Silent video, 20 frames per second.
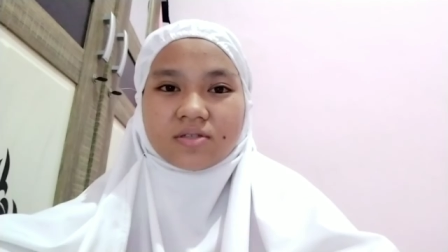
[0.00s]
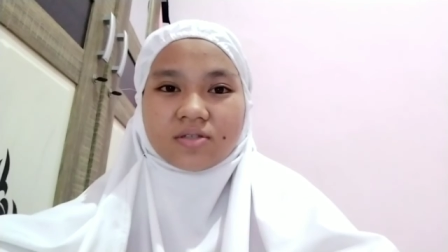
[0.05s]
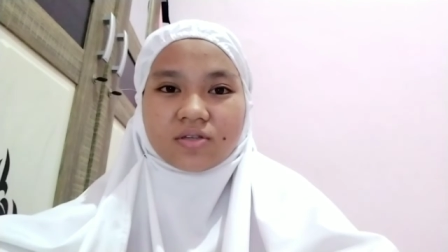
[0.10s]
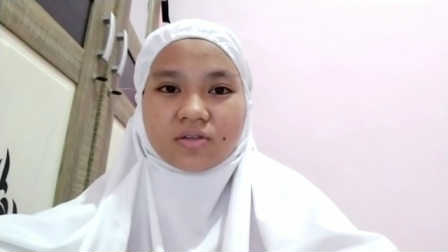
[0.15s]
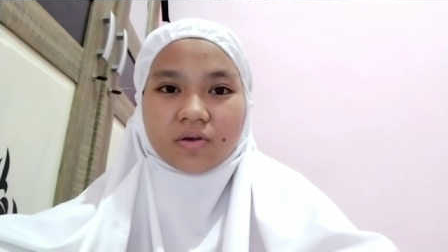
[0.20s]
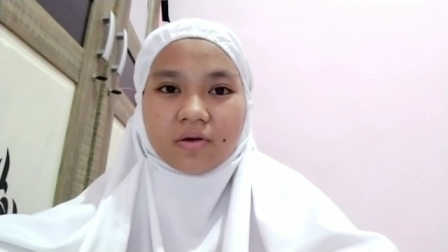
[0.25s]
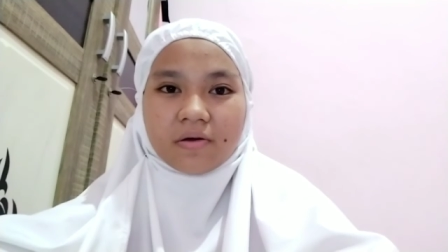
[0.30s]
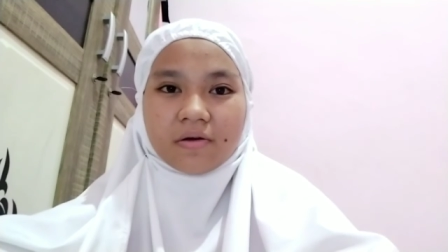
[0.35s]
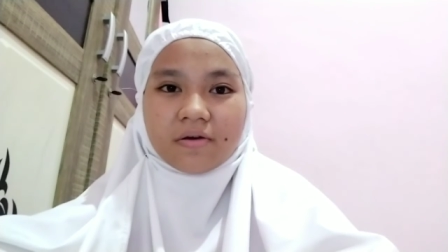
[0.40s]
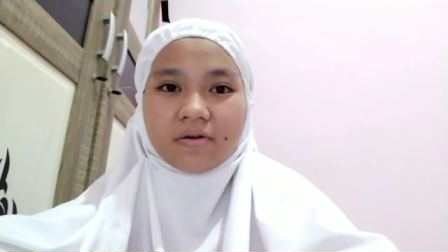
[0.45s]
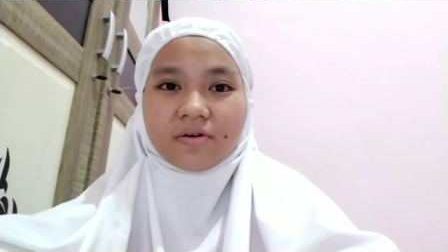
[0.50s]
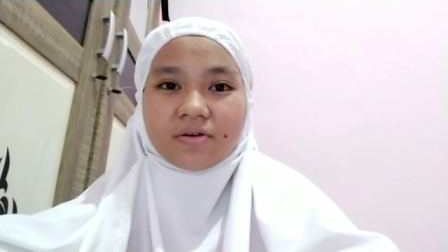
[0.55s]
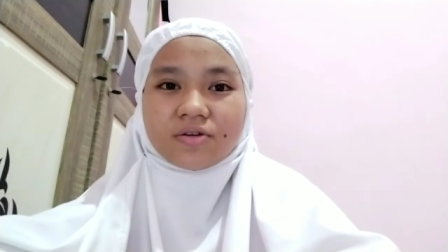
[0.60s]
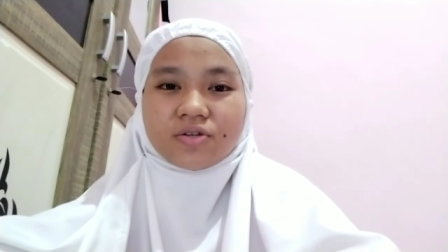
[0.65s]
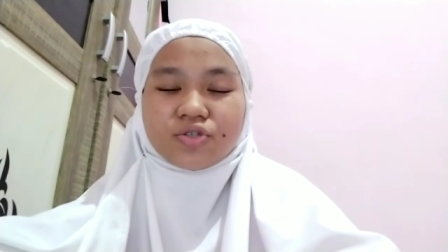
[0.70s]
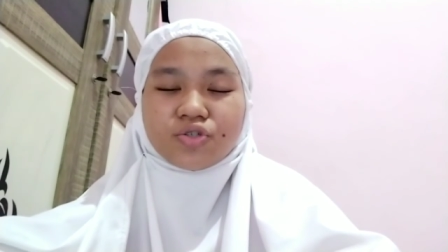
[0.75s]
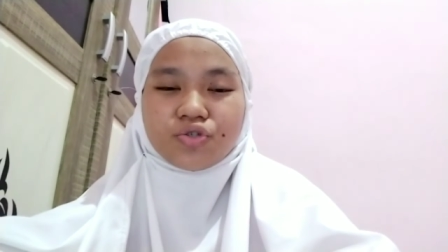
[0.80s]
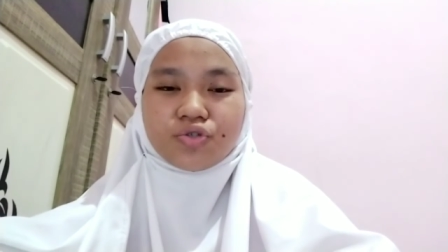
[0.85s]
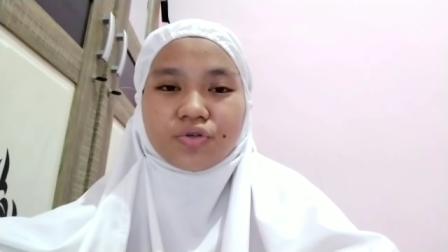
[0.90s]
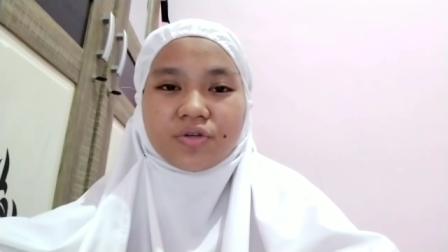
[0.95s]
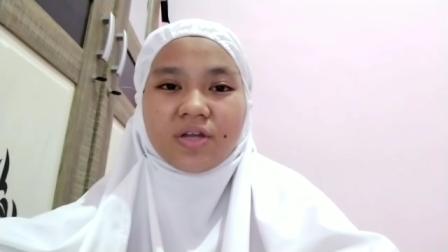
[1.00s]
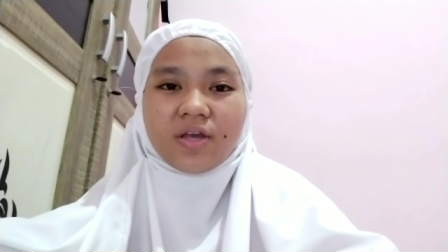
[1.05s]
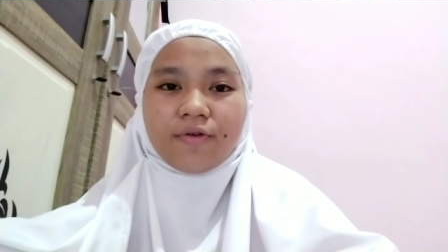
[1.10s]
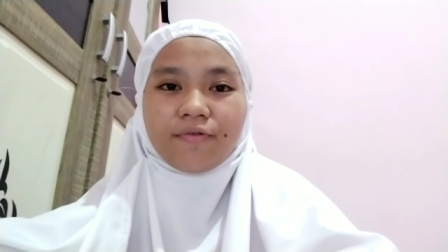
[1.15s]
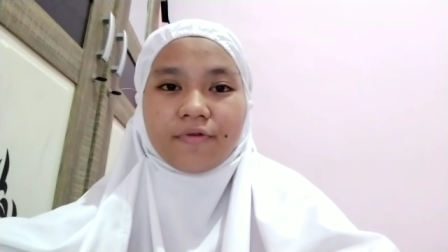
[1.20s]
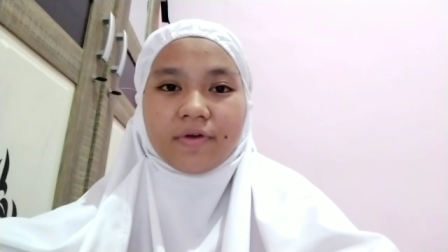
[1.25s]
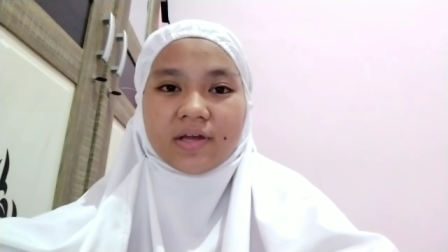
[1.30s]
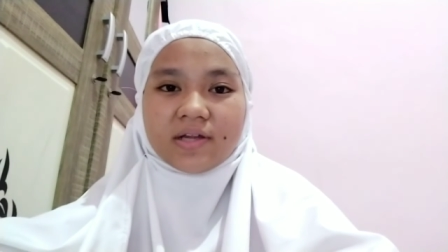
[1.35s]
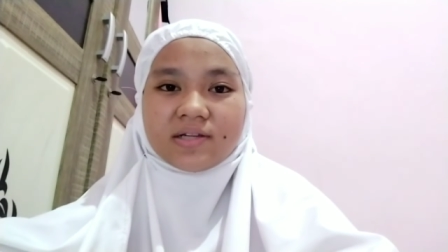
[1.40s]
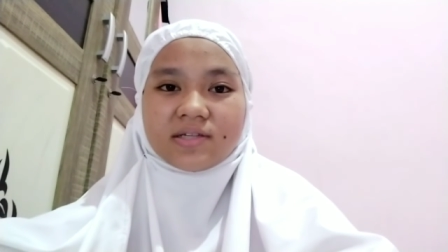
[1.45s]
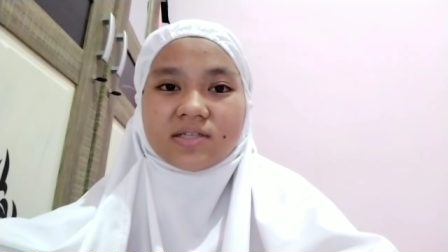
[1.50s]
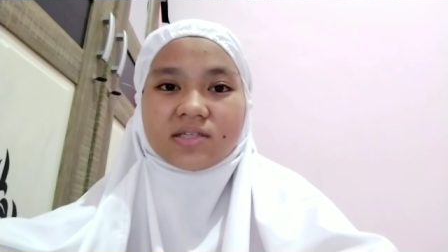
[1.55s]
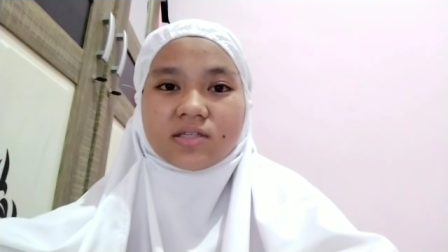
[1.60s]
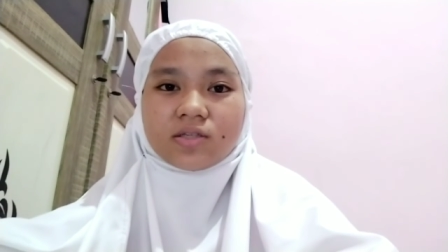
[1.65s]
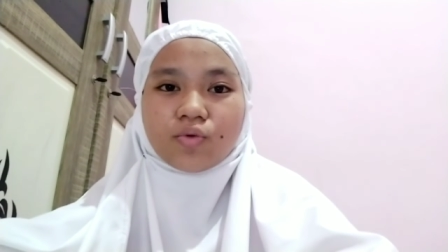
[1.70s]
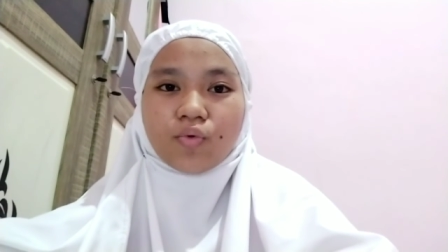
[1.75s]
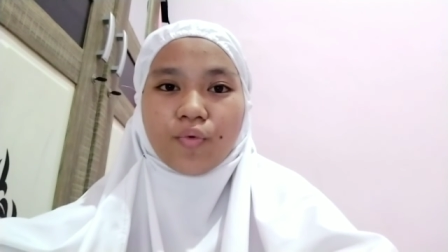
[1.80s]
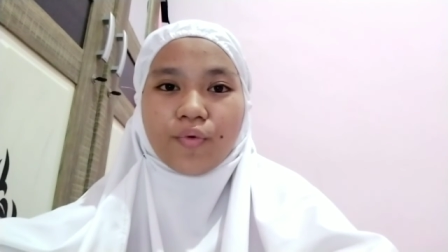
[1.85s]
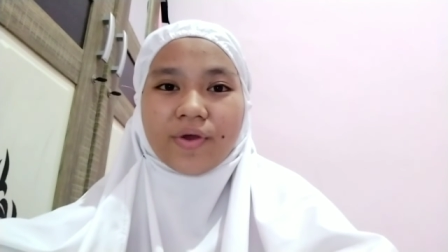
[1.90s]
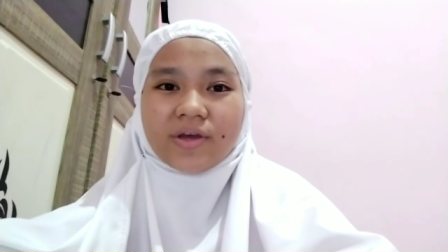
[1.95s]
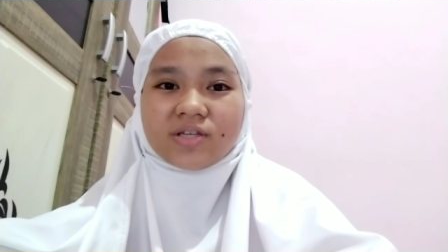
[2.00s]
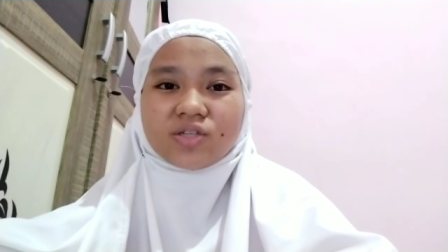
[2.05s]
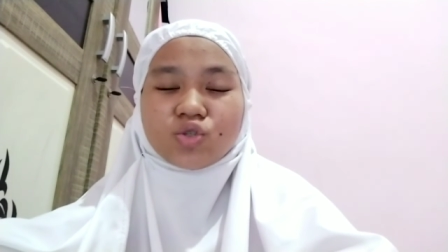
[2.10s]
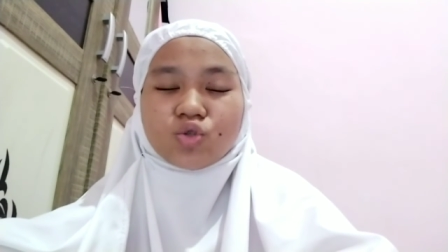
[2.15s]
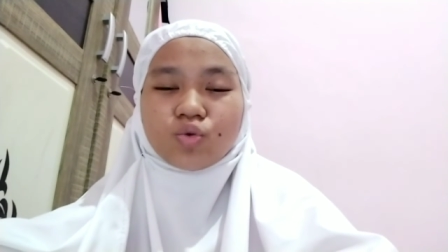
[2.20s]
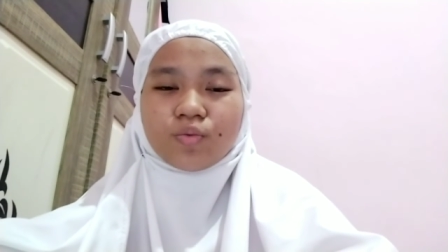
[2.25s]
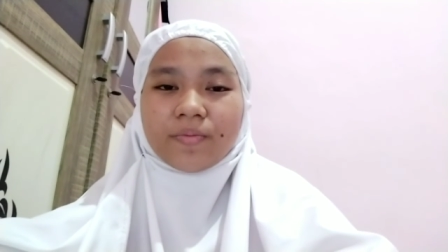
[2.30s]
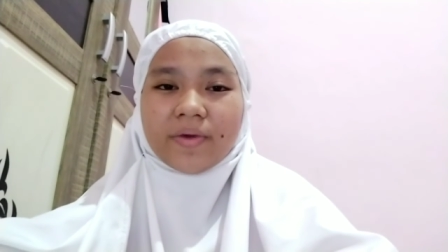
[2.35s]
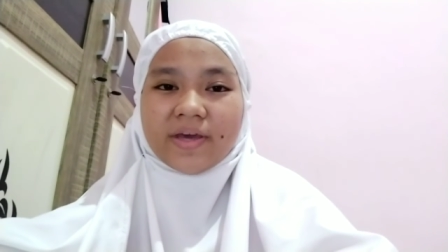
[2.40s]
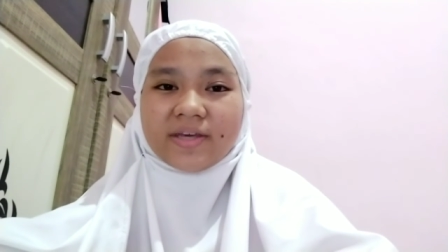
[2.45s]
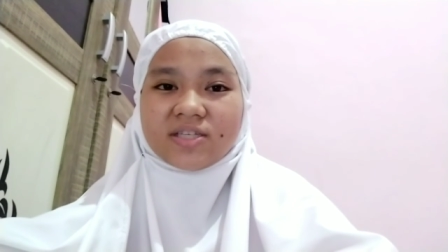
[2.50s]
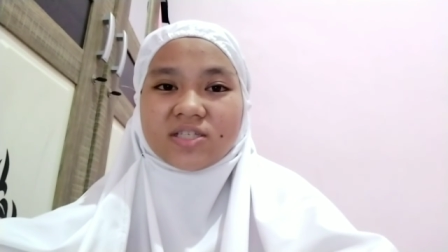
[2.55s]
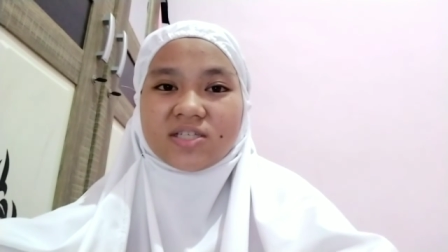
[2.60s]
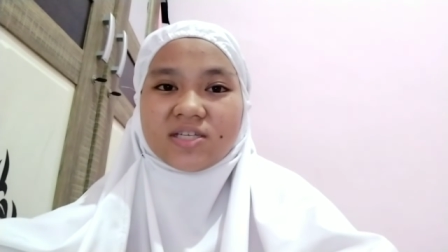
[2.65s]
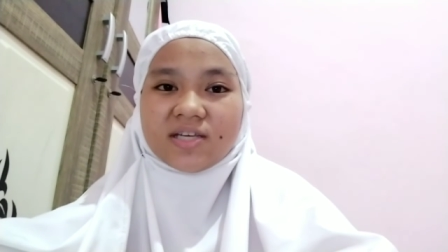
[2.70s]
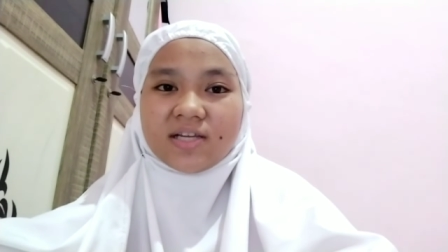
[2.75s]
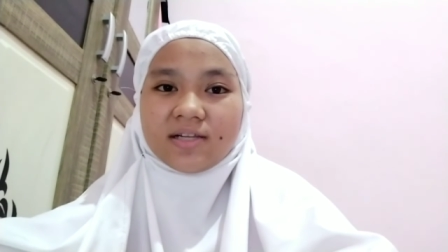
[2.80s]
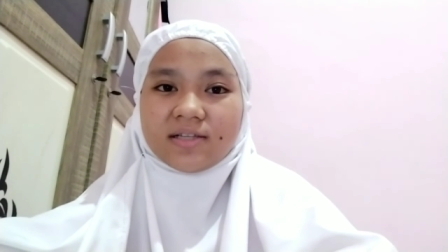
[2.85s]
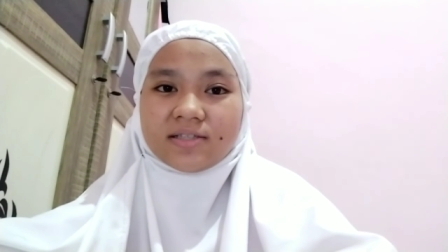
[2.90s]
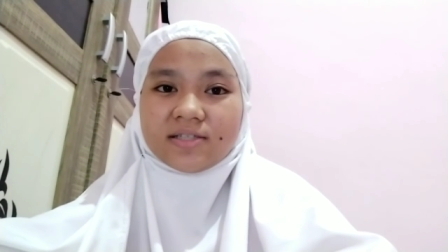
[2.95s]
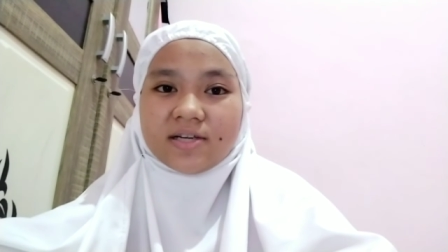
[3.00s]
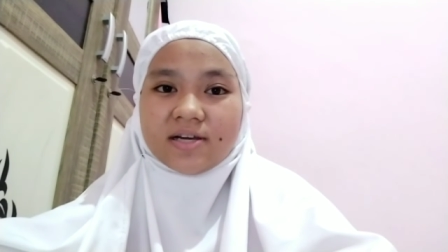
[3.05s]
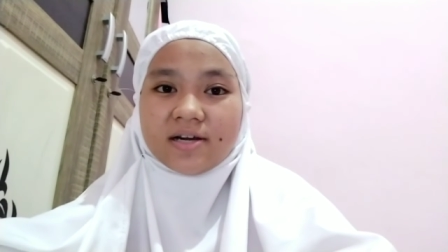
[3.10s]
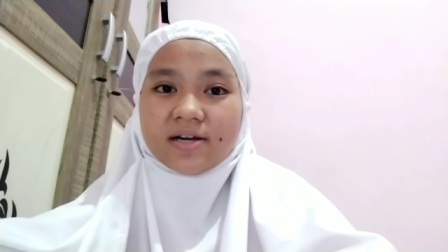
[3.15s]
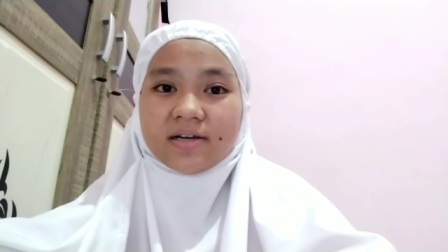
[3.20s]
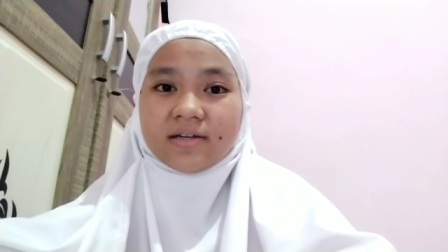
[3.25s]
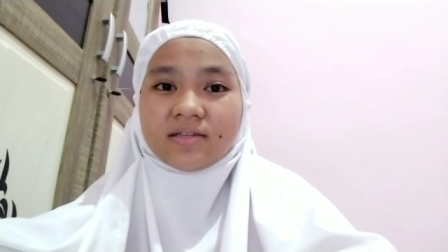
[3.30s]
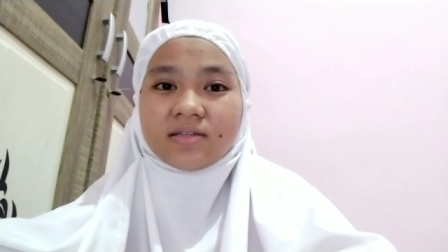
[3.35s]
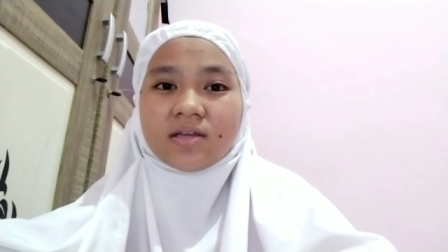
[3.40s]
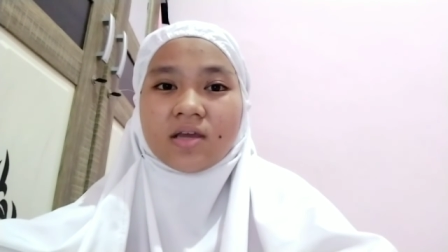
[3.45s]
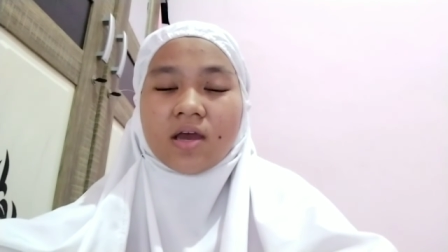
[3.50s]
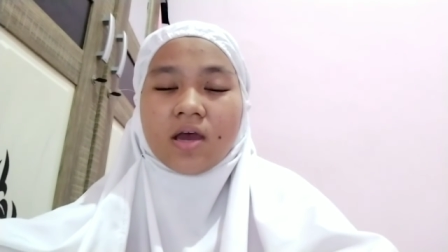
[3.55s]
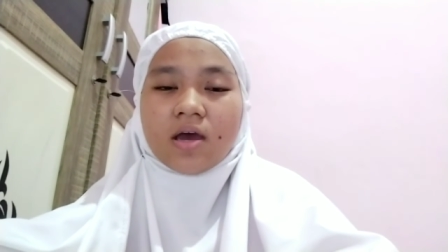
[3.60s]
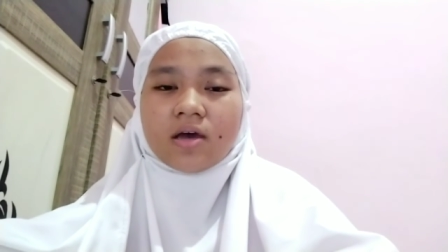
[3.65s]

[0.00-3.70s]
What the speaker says: So, Judy Willis wants to make children